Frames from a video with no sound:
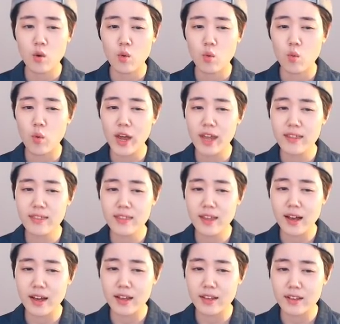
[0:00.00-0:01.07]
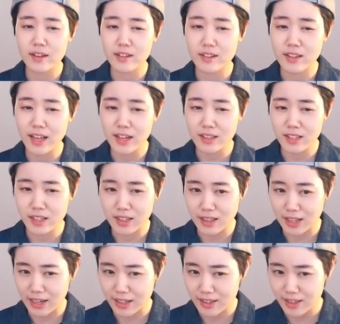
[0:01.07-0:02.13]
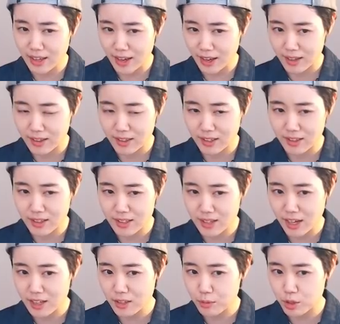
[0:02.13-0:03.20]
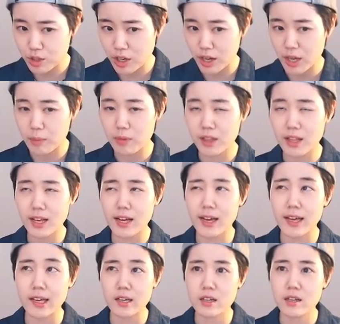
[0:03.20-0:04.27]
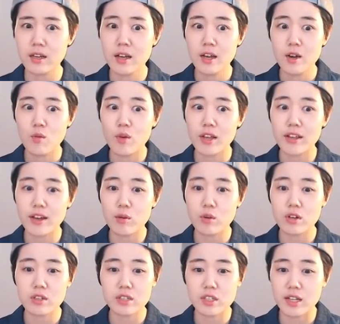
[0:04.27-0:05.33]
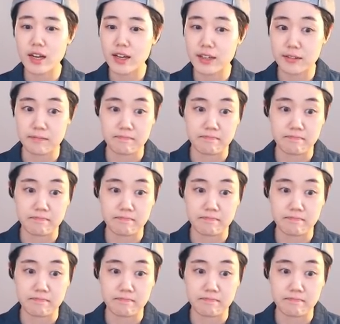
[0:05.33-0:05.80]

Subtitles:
when I connect it like that in this kind of shape, like when I was like